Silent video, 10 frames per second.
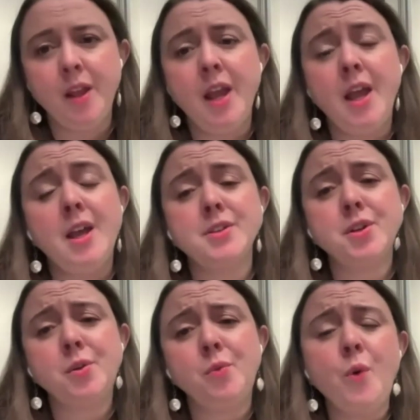Sure.
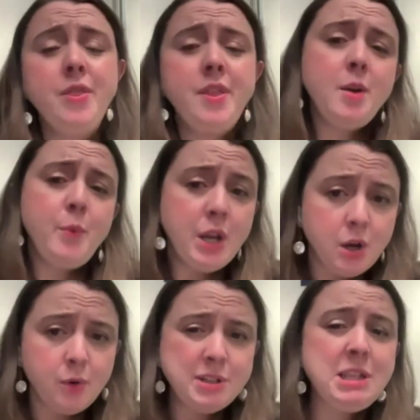So one thing
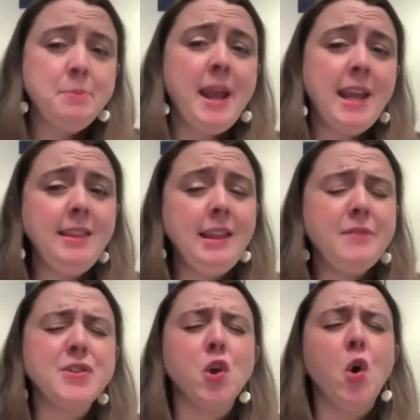we know is that paid
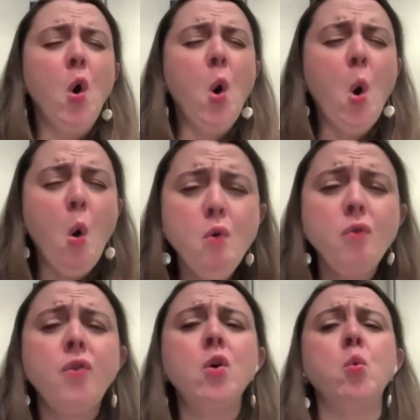leave is
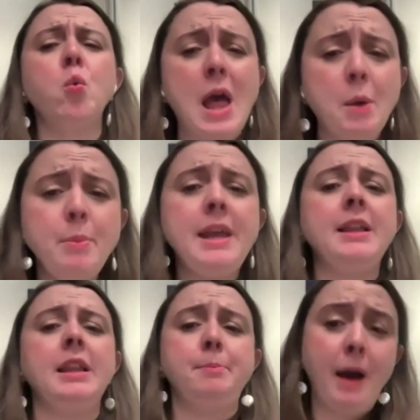
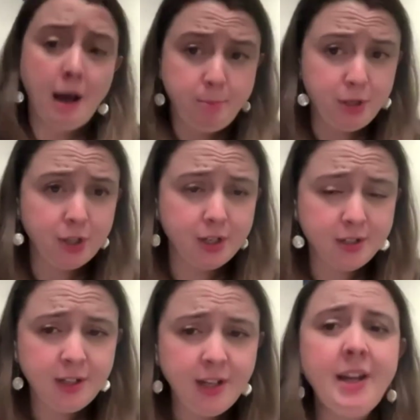overwhelmingly popular.
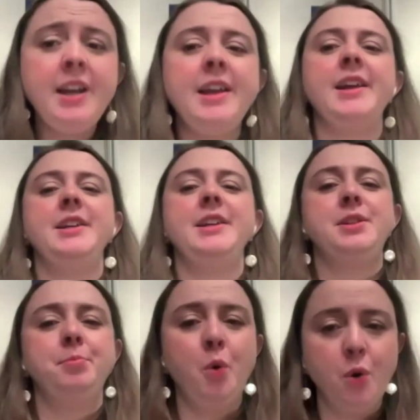It
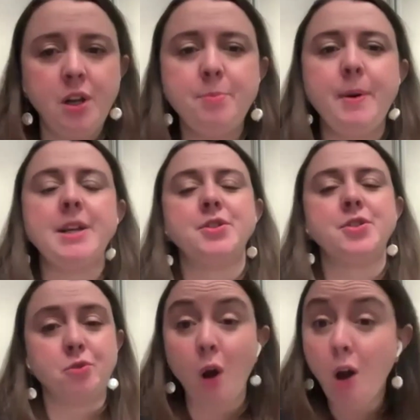is supported by
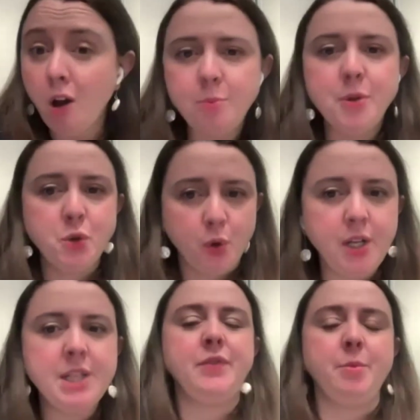strong
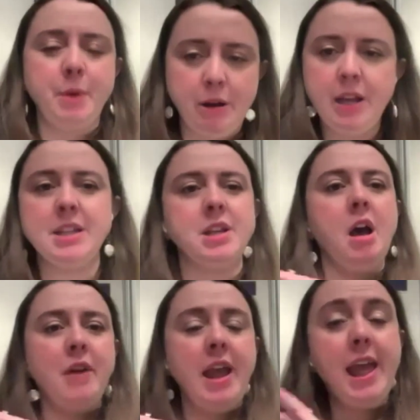majorities of
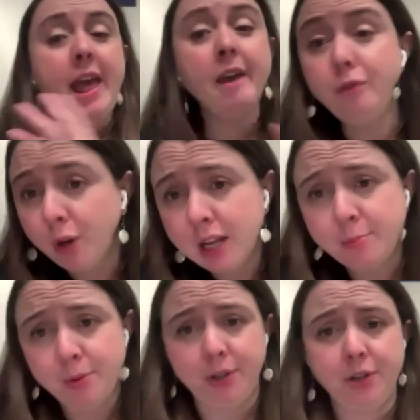Americans of
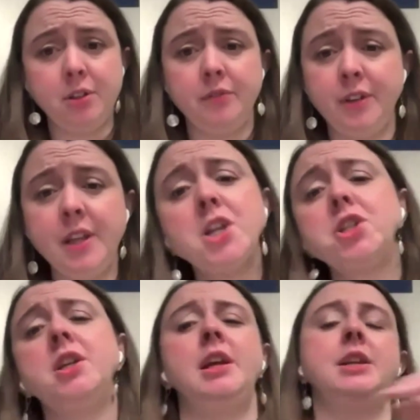every political
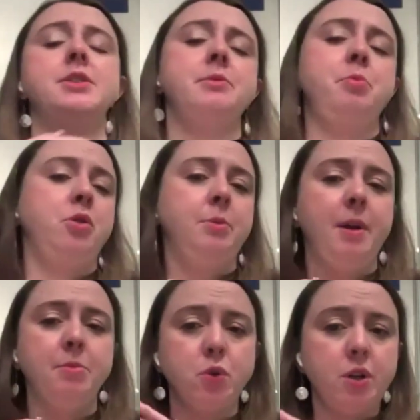affiliation. It is
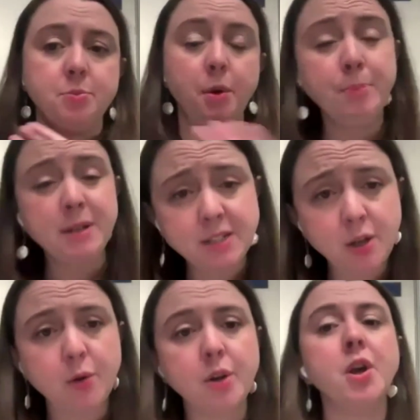supported by majority of small
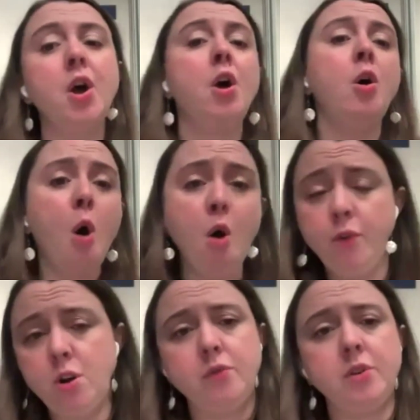business owners
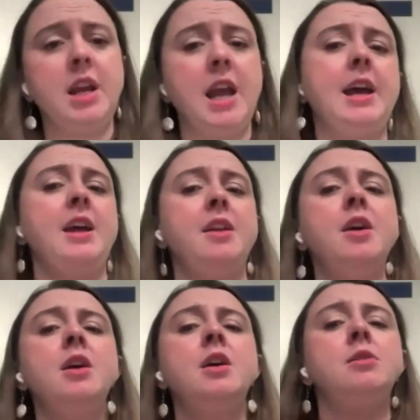over and over
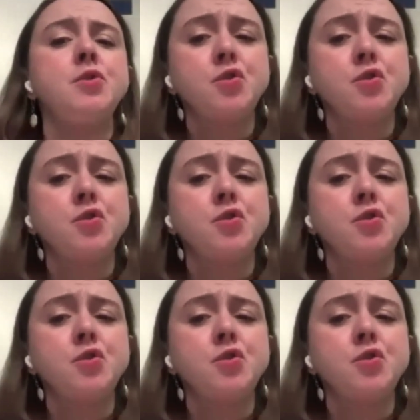again.